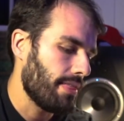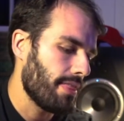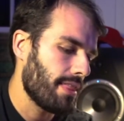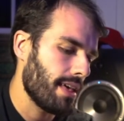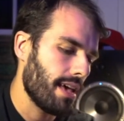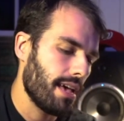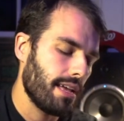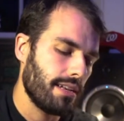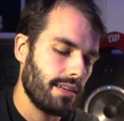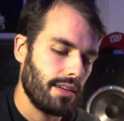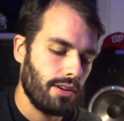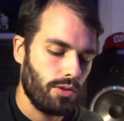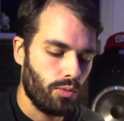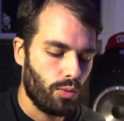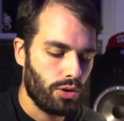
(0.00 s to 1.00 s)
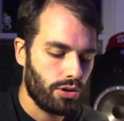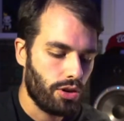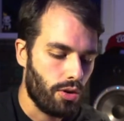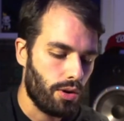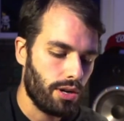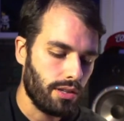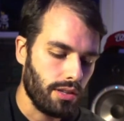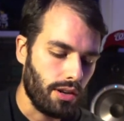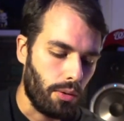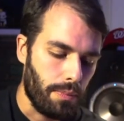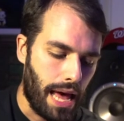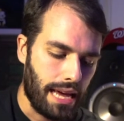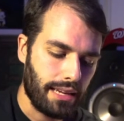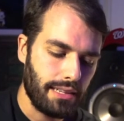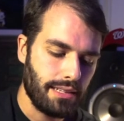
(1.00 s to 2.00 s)
And then we're going a
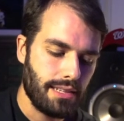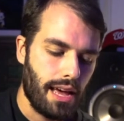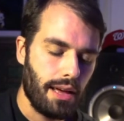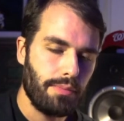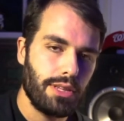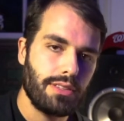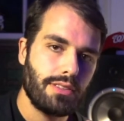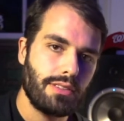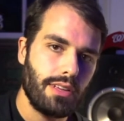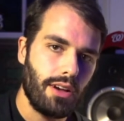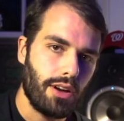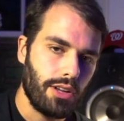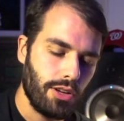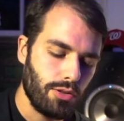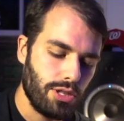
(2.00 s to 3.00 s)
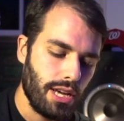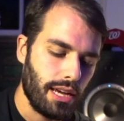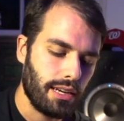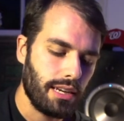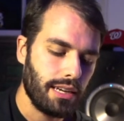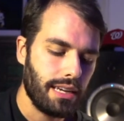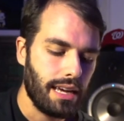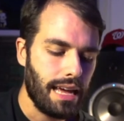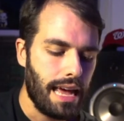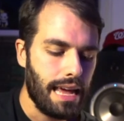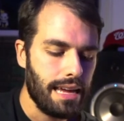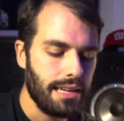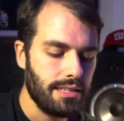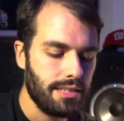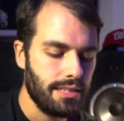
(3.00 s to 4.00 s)
little back in time. This is the Audio
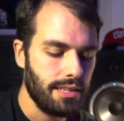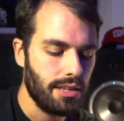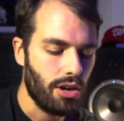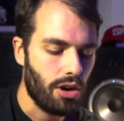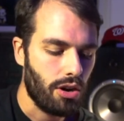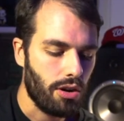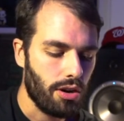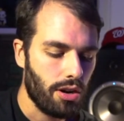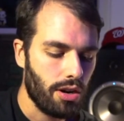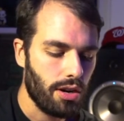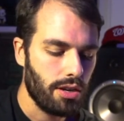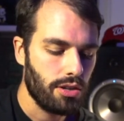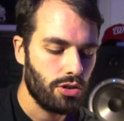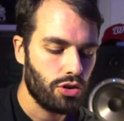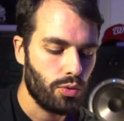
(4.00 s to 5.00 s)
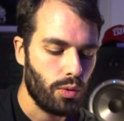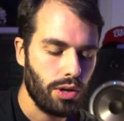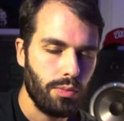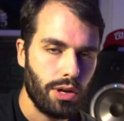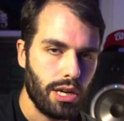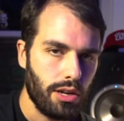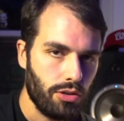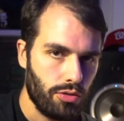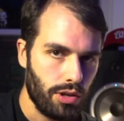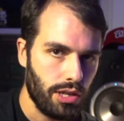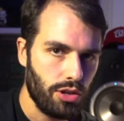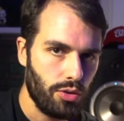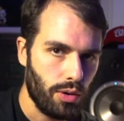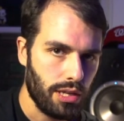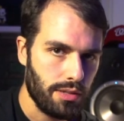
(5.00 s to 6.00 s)
Technica ATR
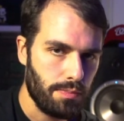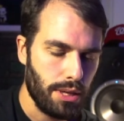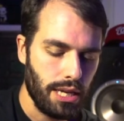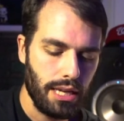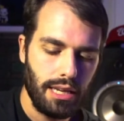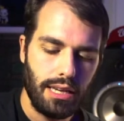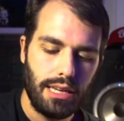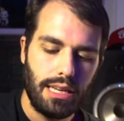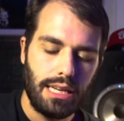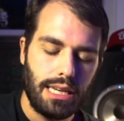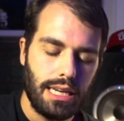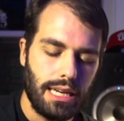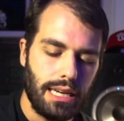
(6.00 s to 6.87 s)
2100 USB.